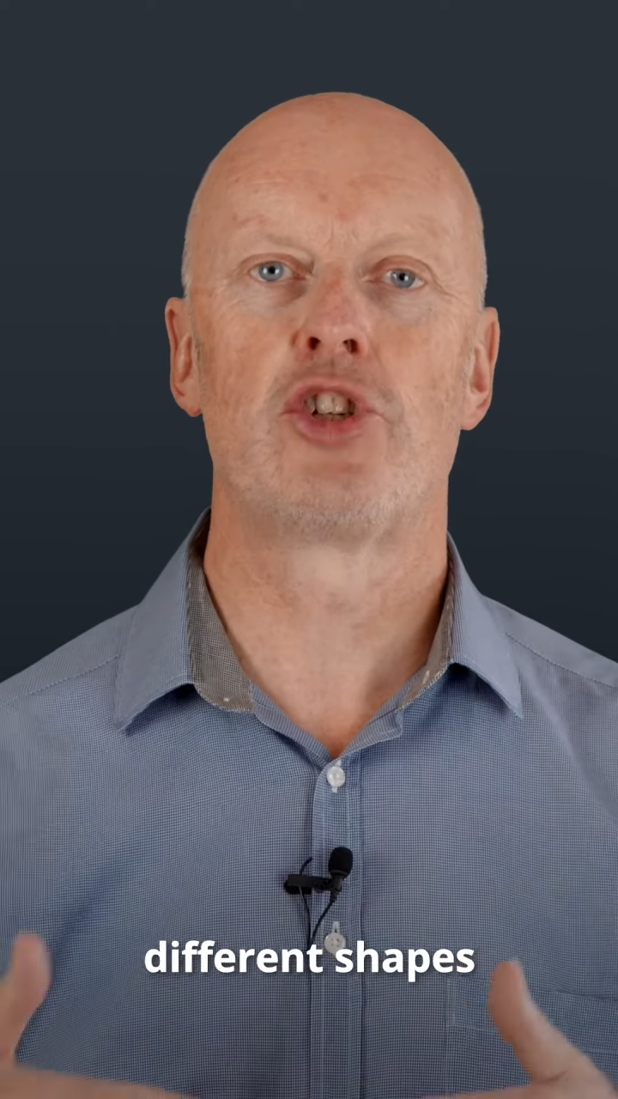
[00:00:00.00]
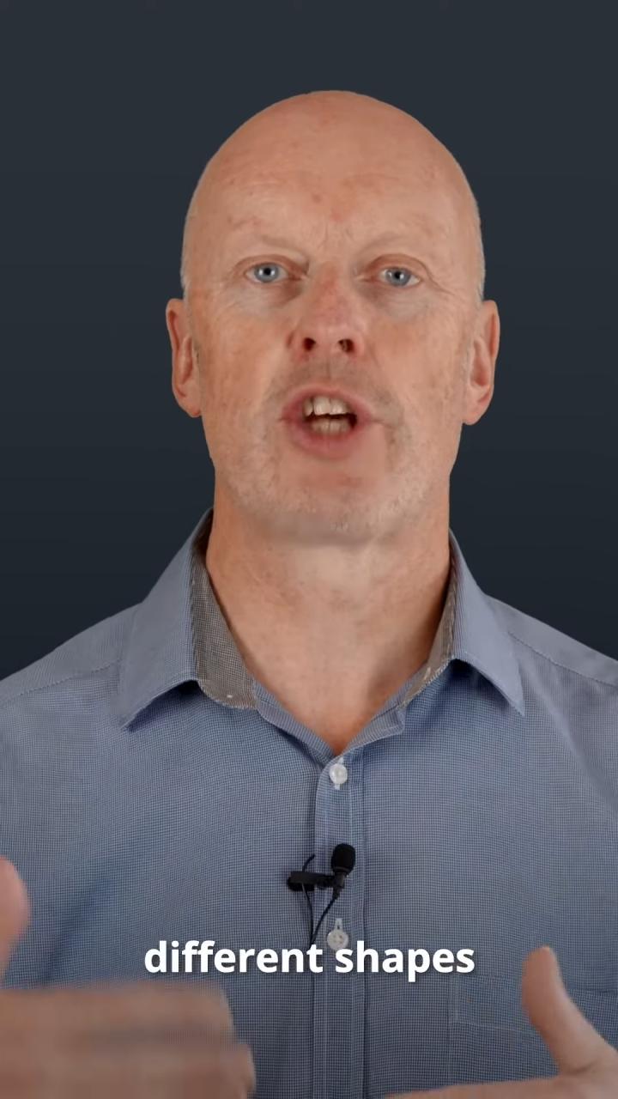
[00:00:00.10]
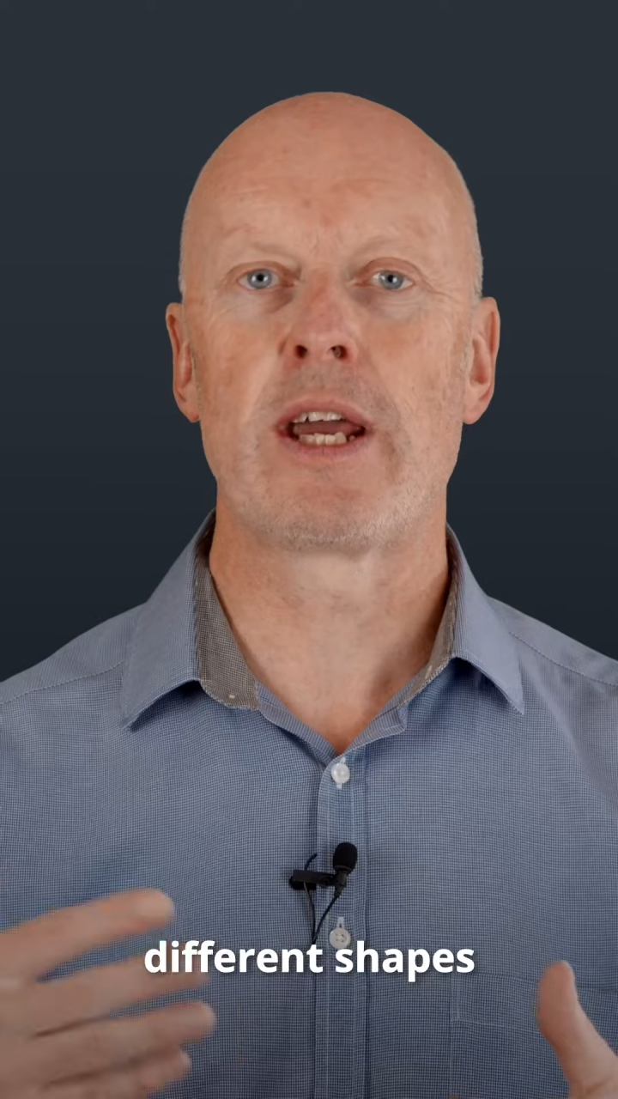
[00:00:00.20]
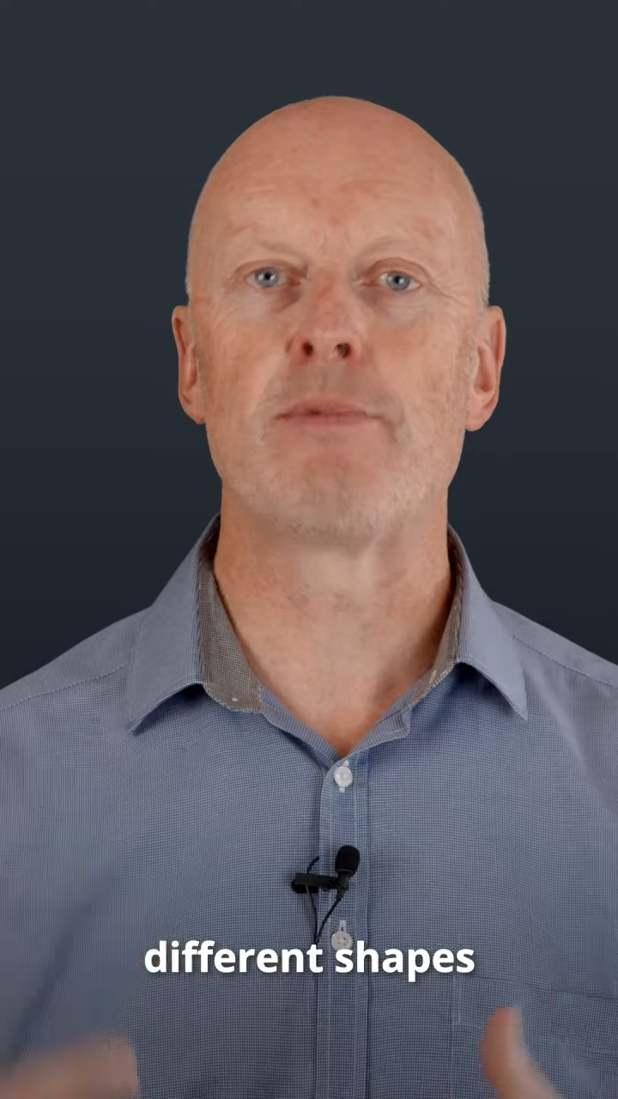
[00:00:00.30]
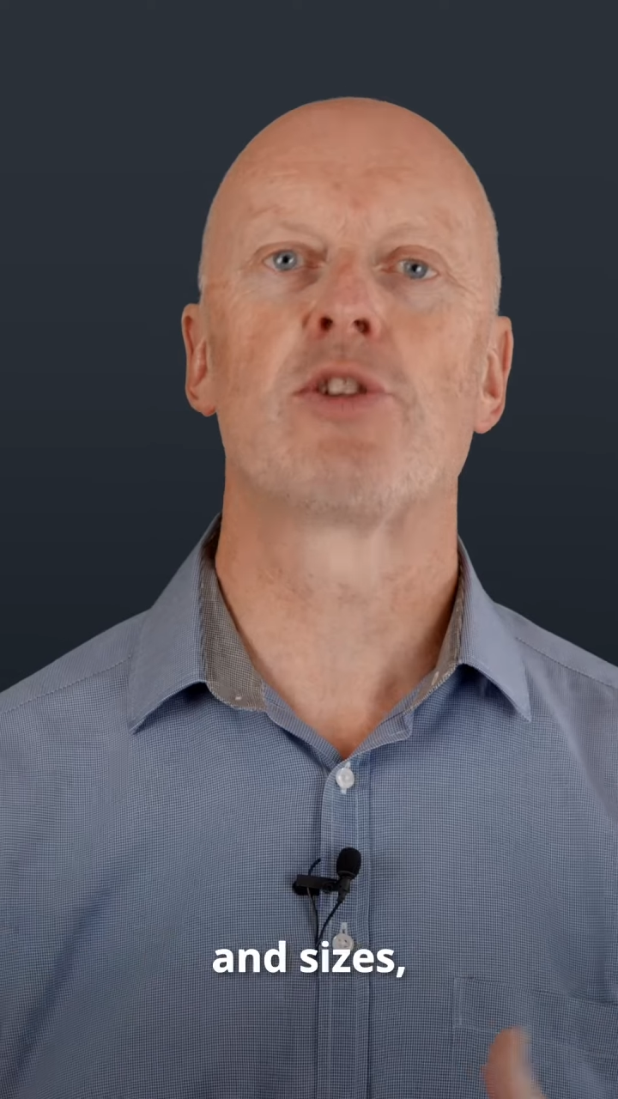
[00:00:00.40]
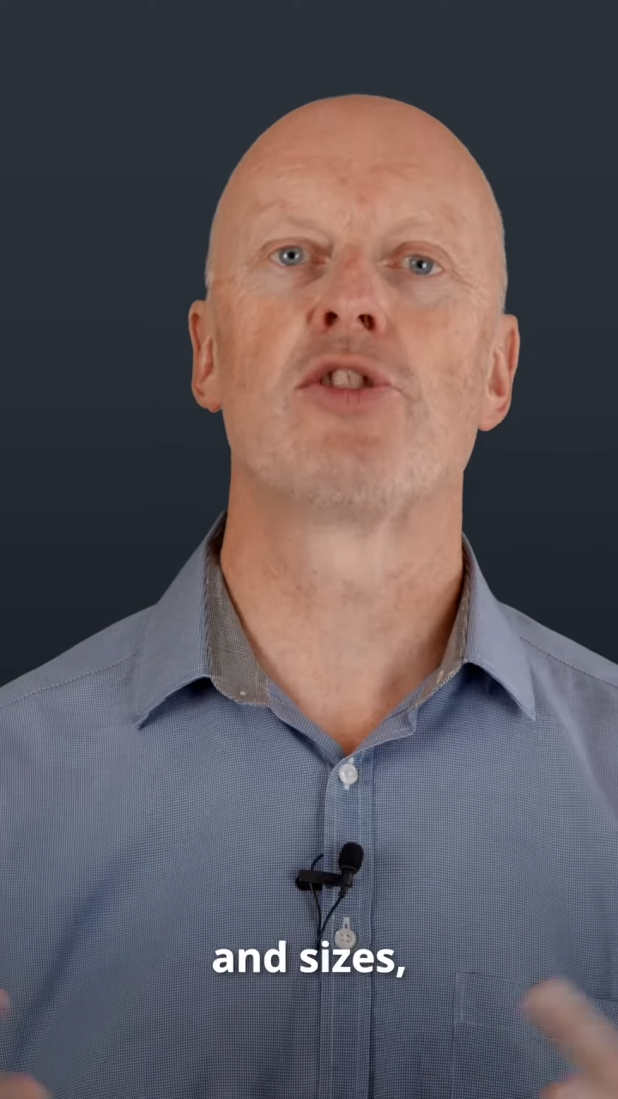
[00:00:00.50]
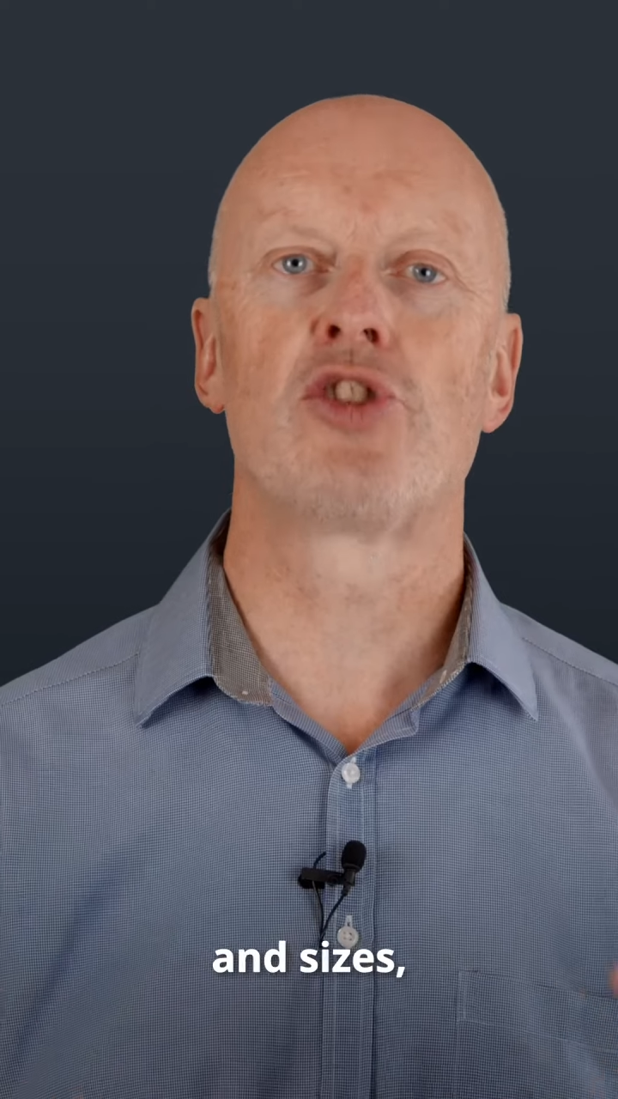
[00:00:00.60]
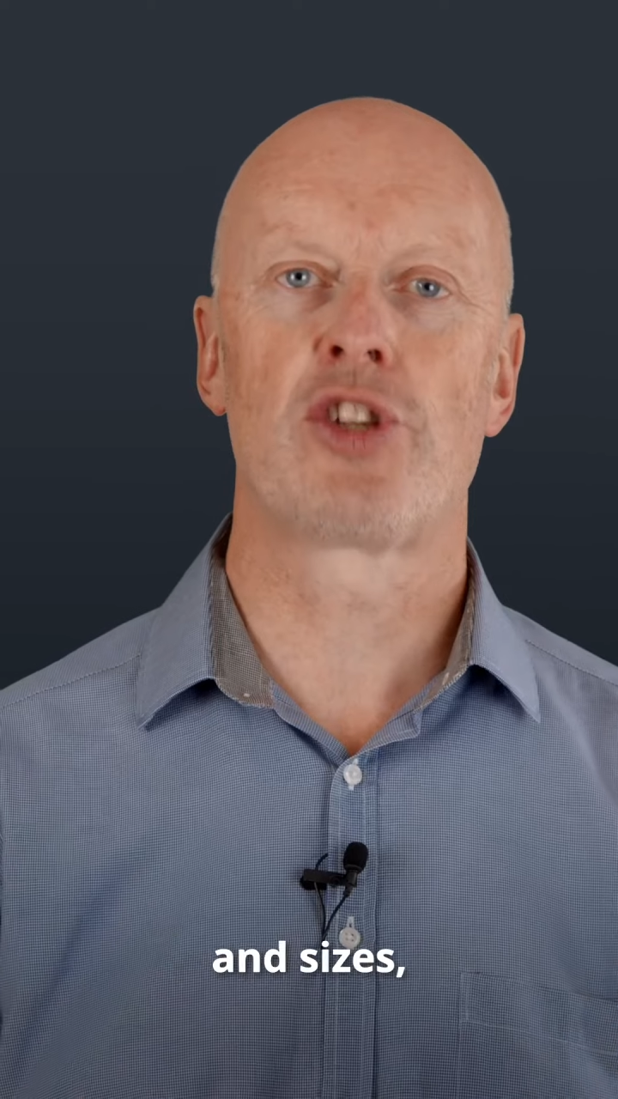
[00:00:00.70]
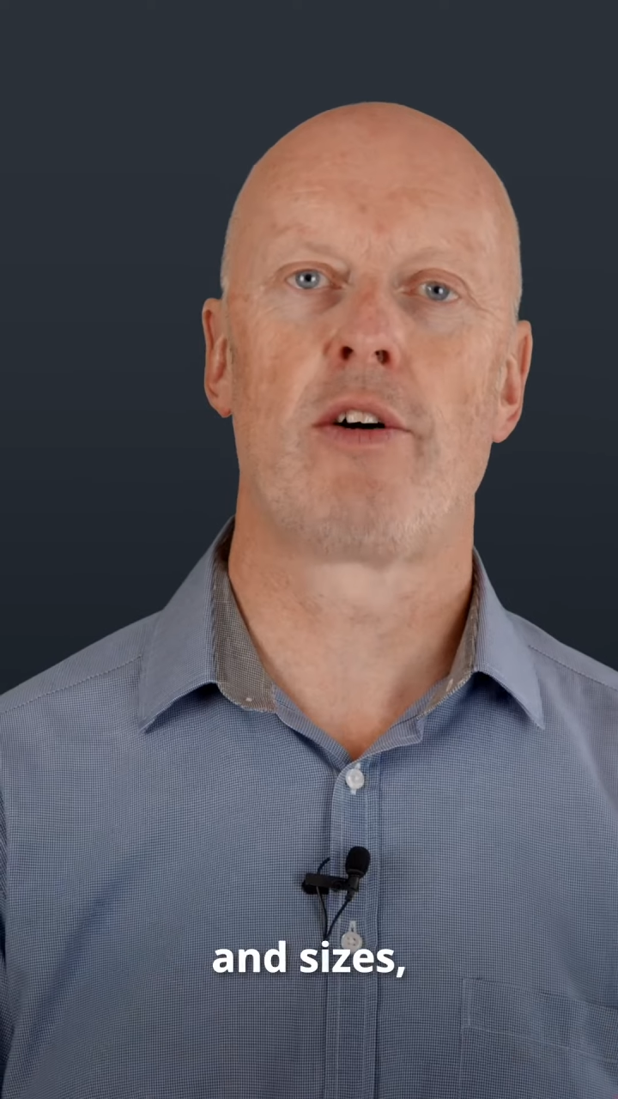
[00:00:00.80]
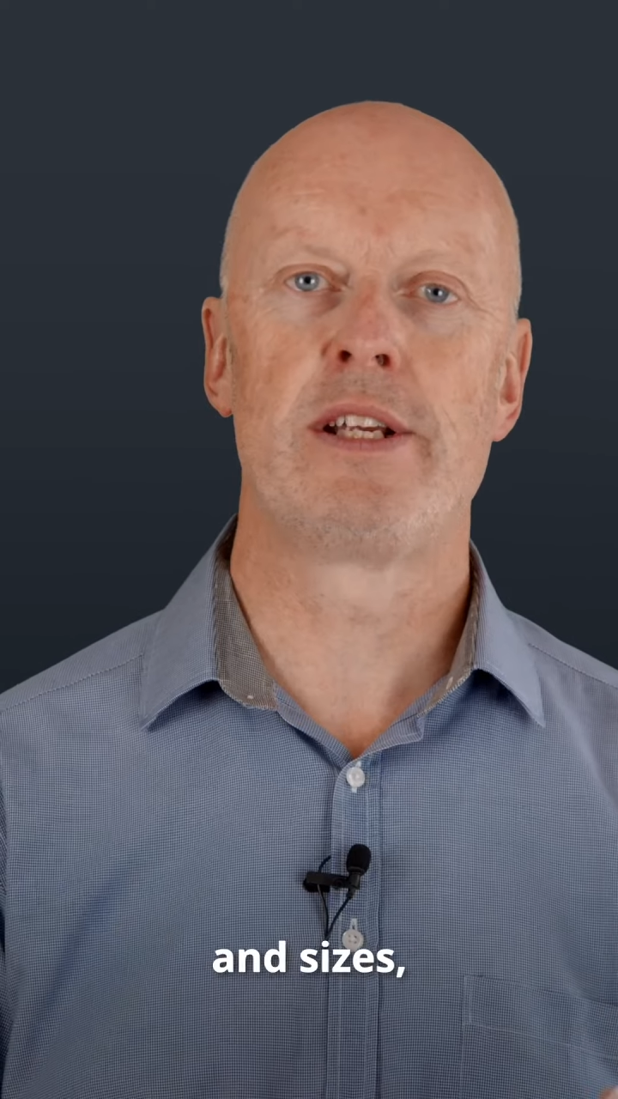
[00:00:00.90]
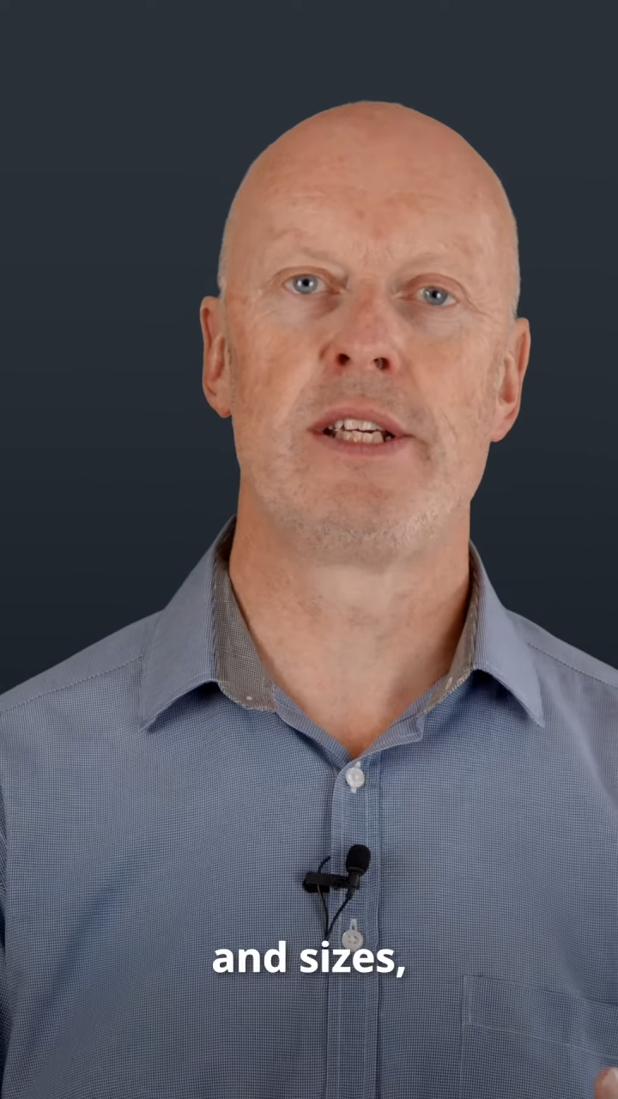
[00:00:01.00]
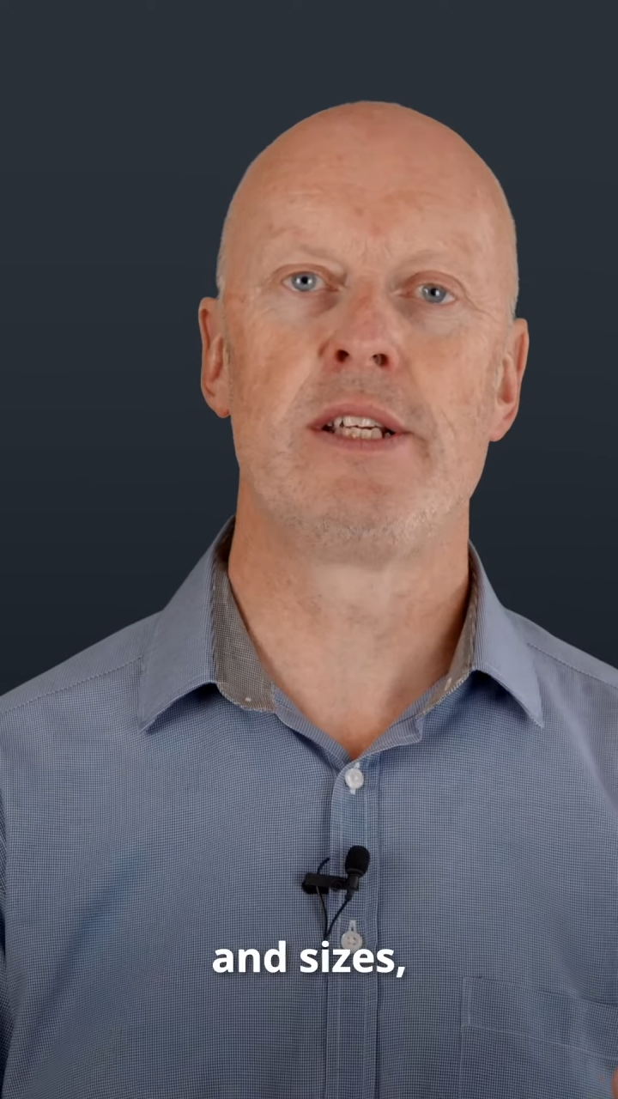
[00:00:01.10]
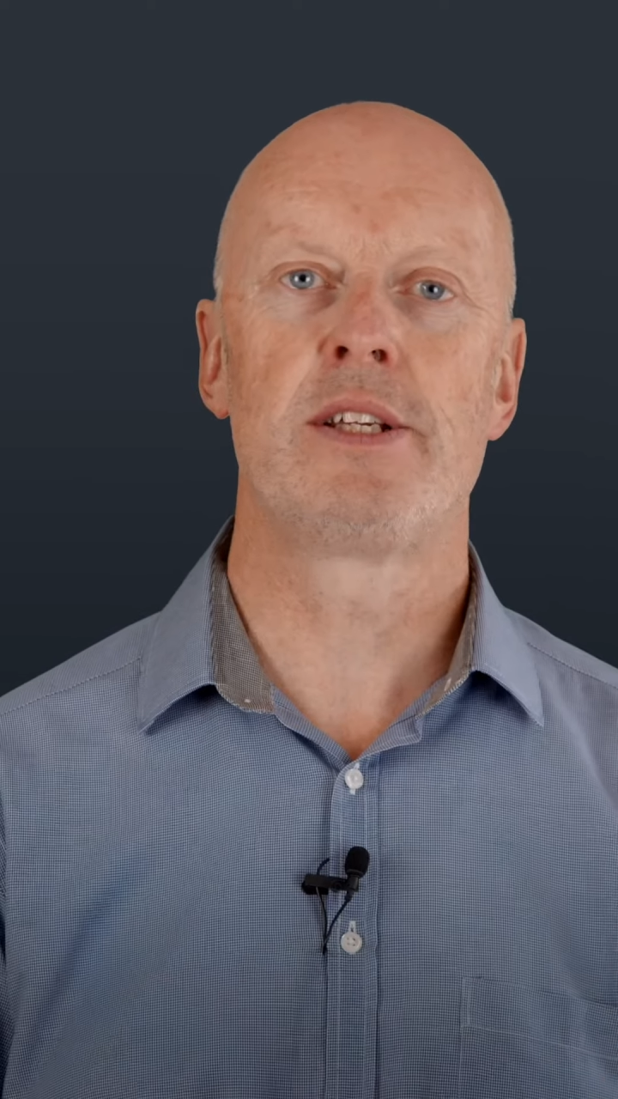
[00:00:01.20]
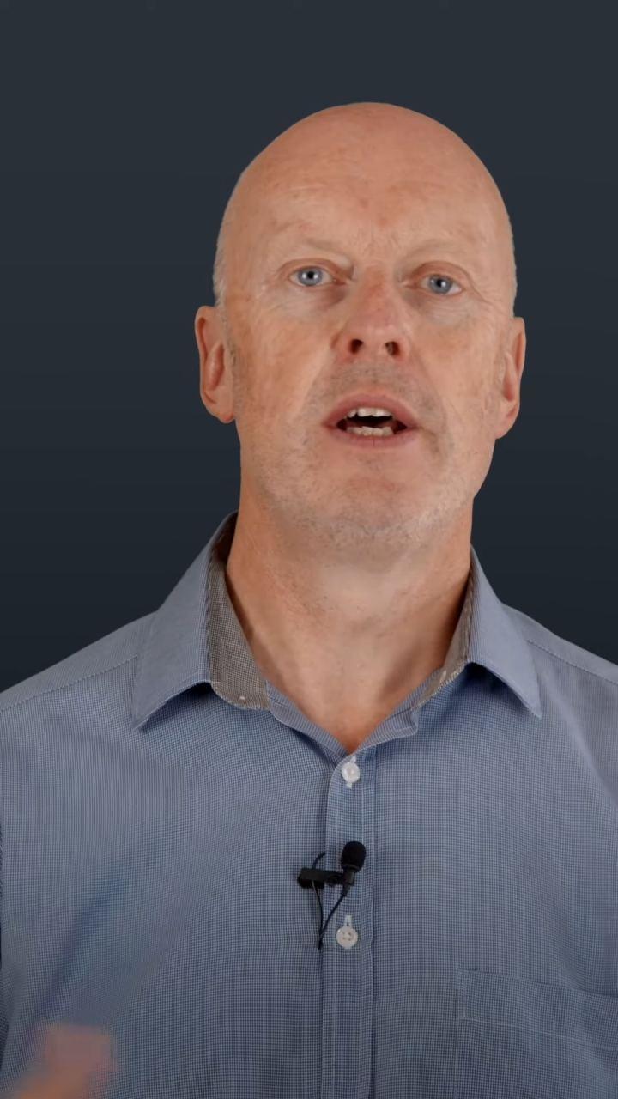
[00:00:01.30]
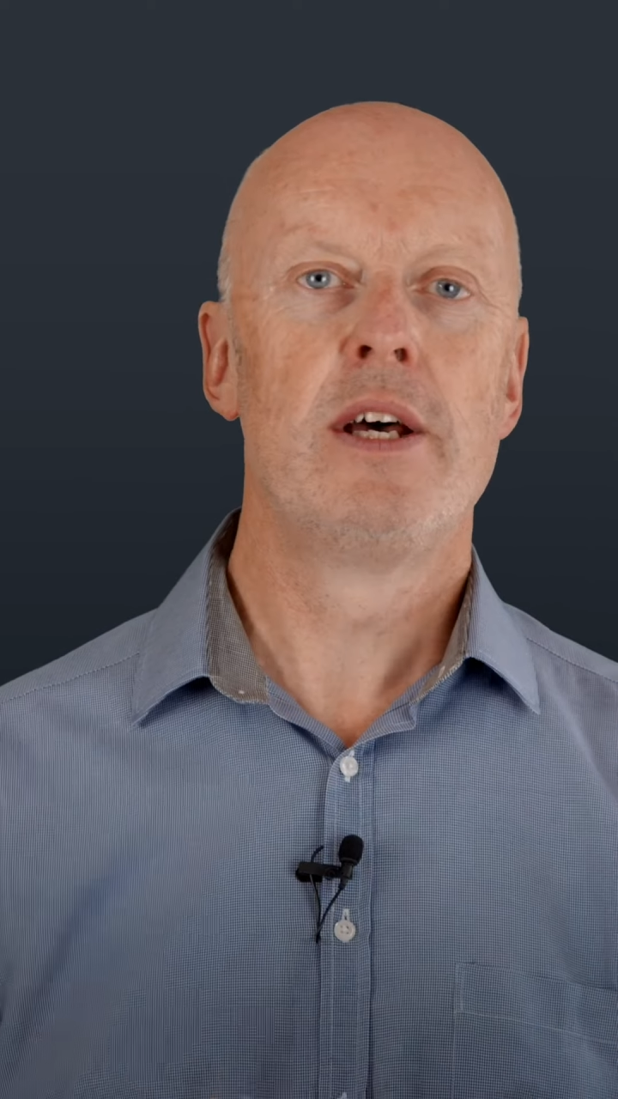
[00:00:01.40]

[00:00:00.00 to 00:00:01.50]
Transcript: shapes and sizes,